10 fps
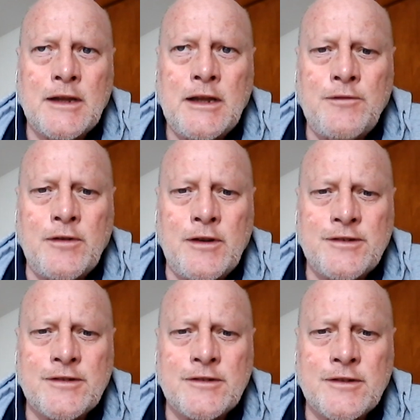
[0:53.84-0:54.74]
if you
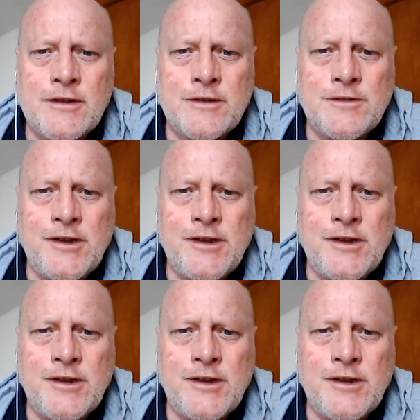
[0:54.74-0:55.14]
listen to his